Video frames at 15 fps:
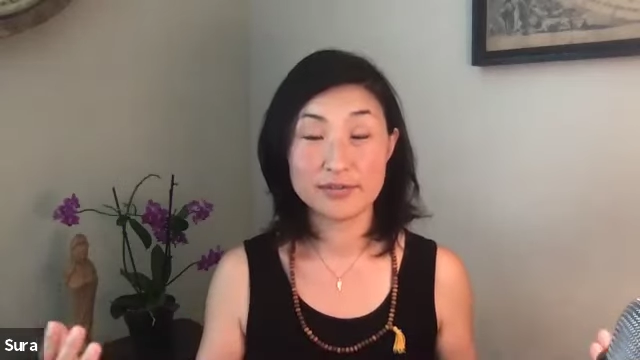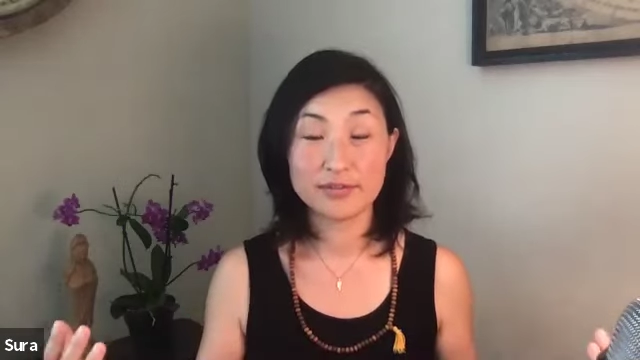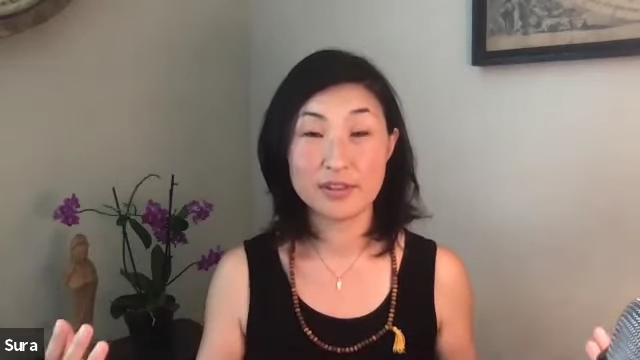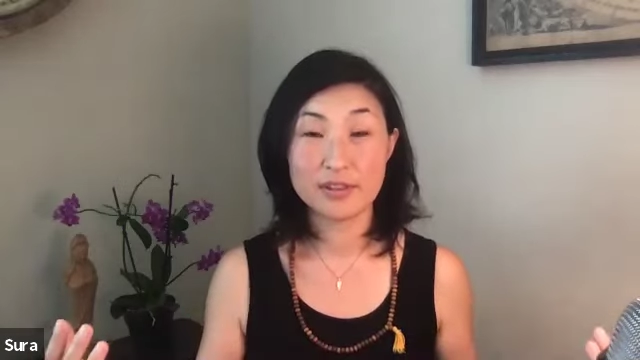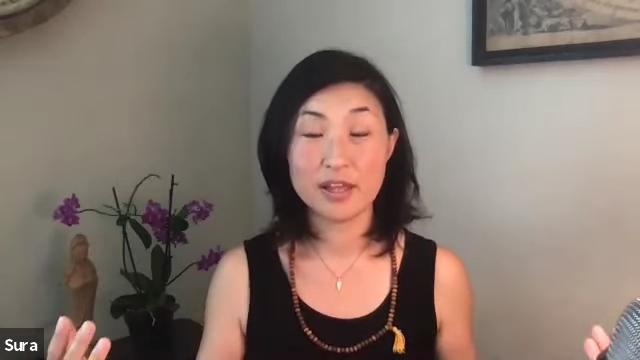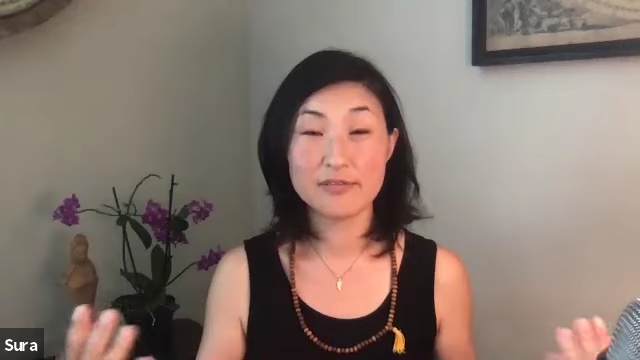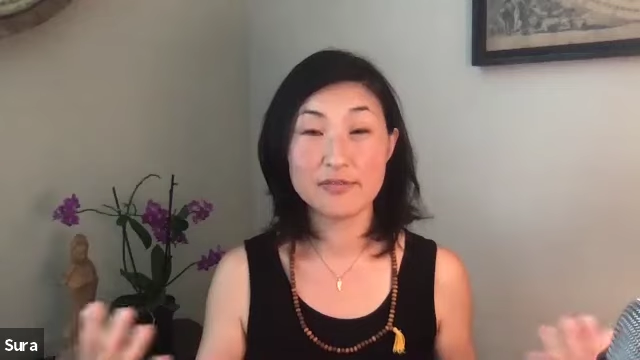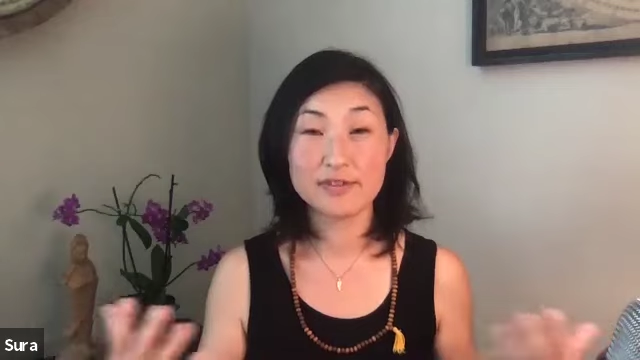
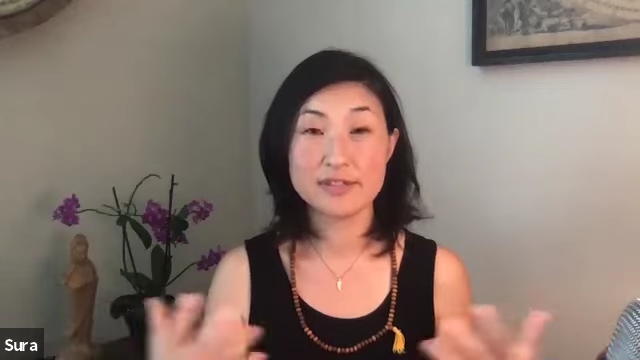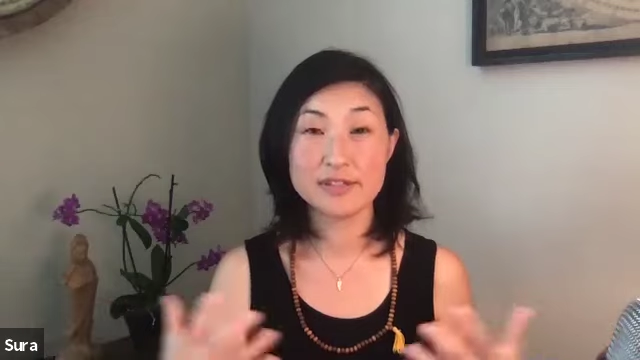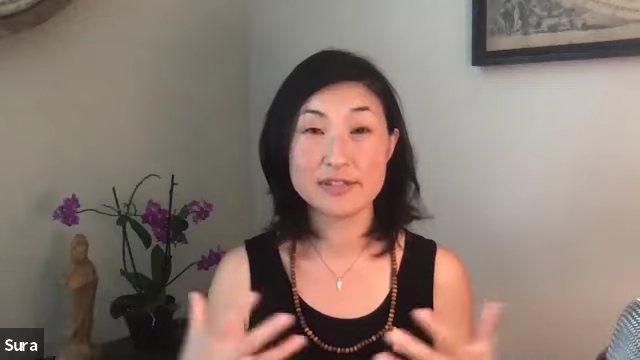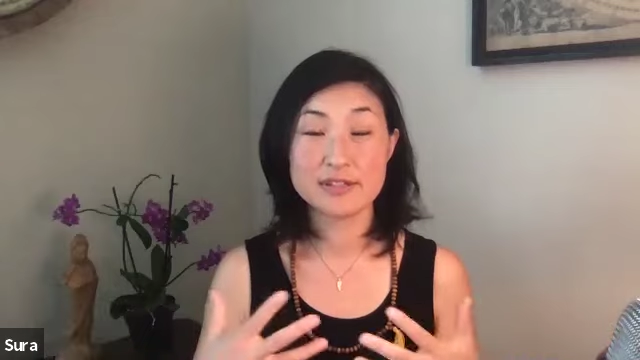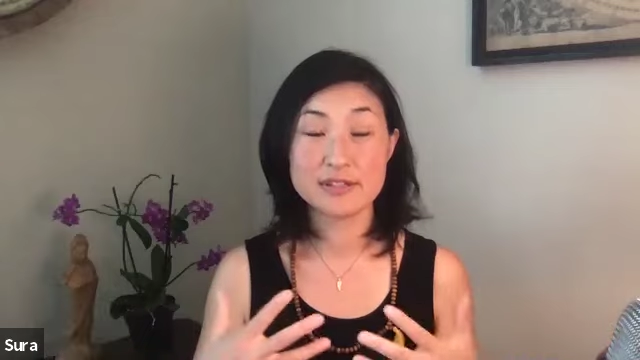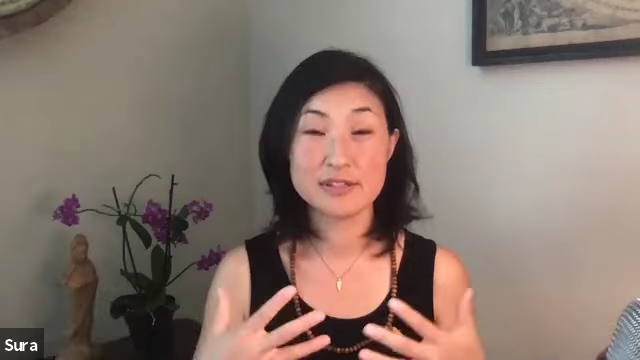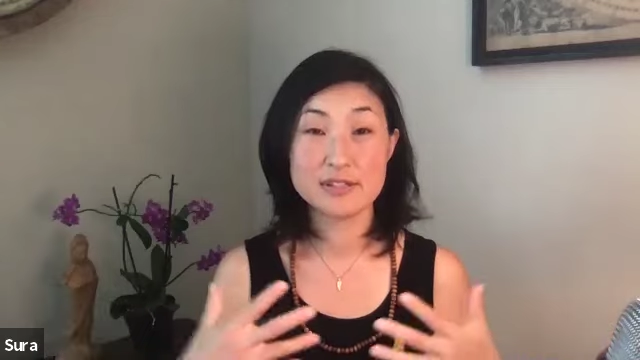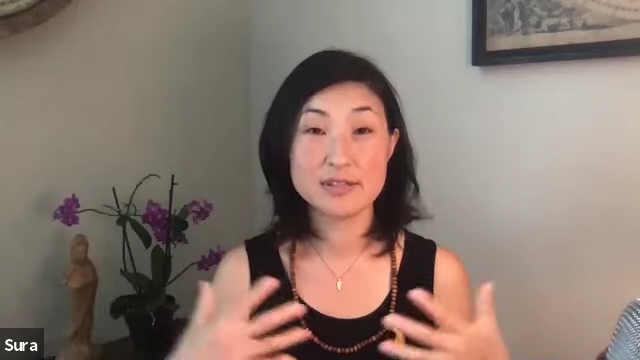Love
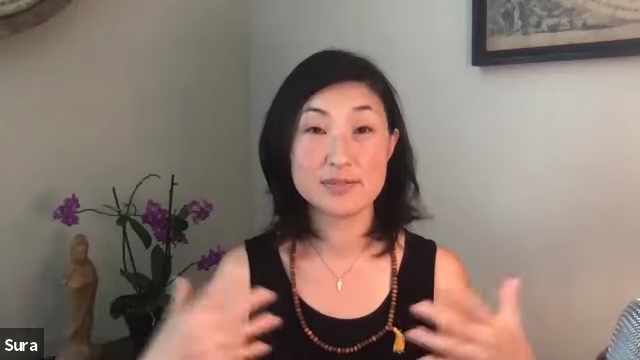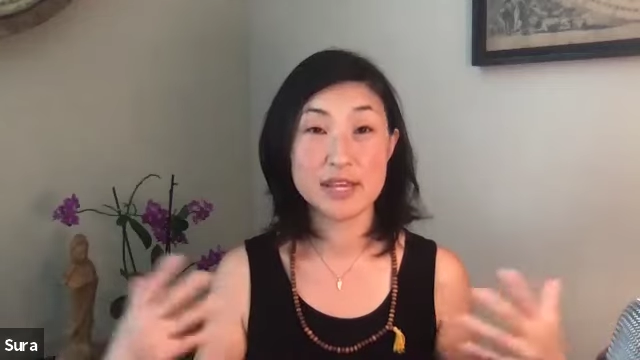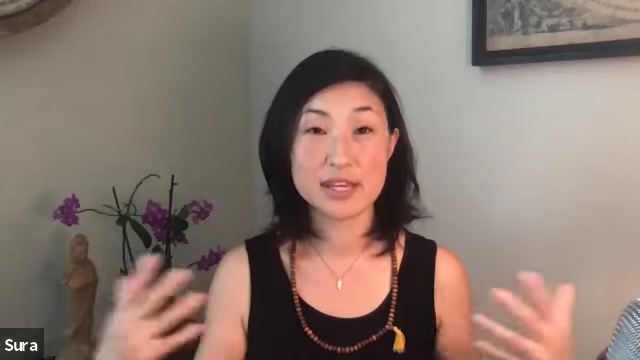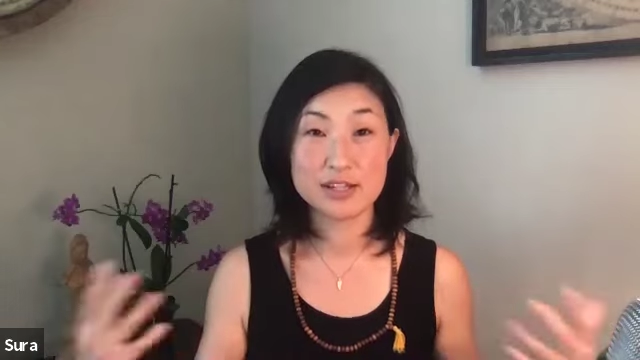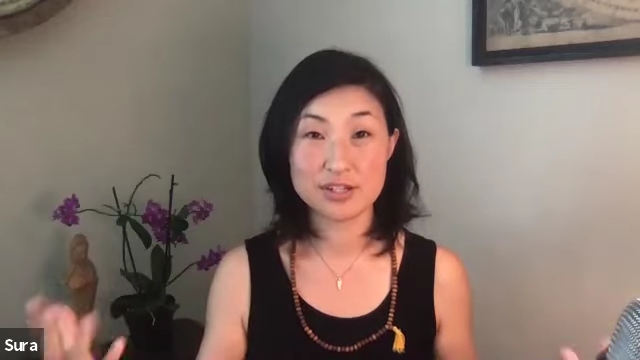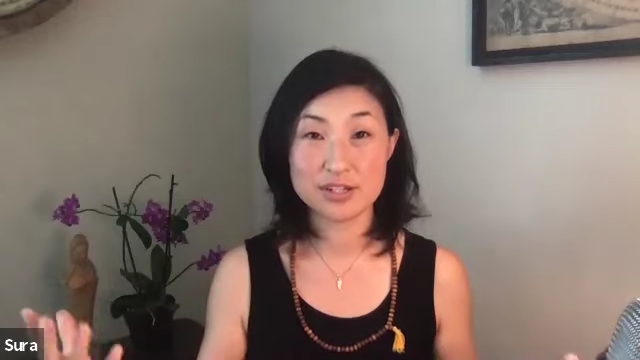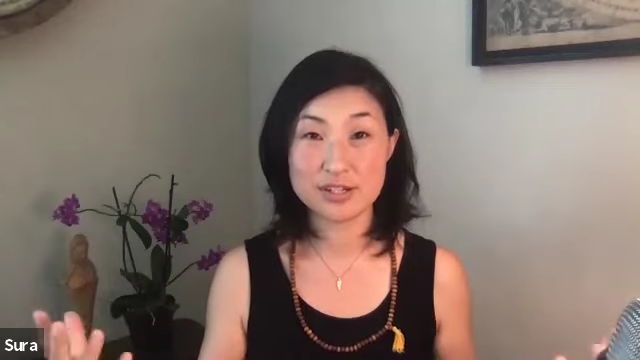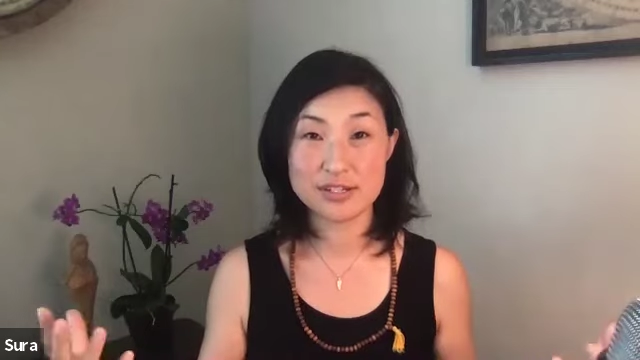is
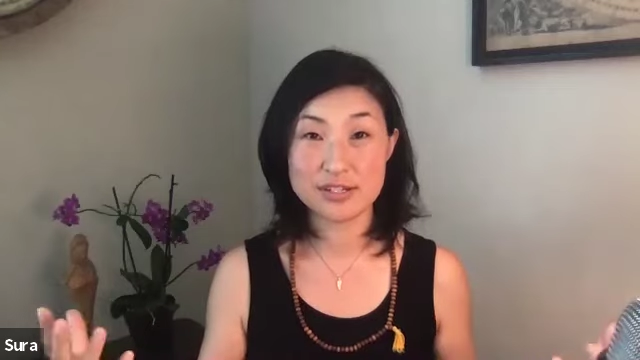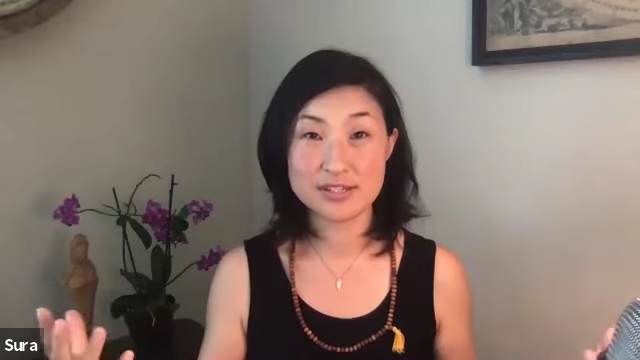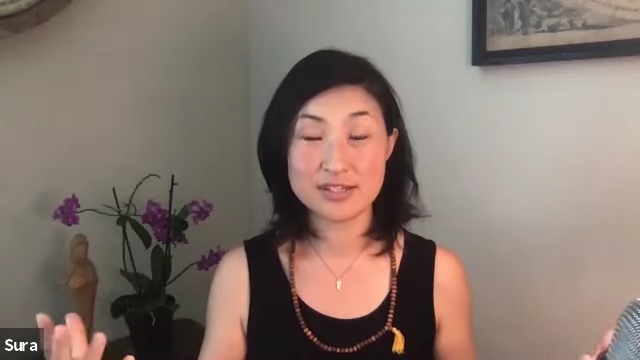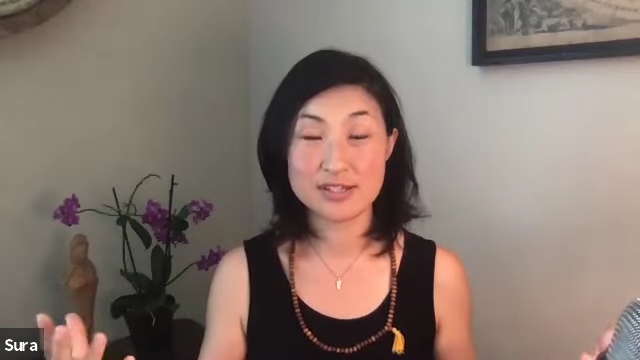spacious,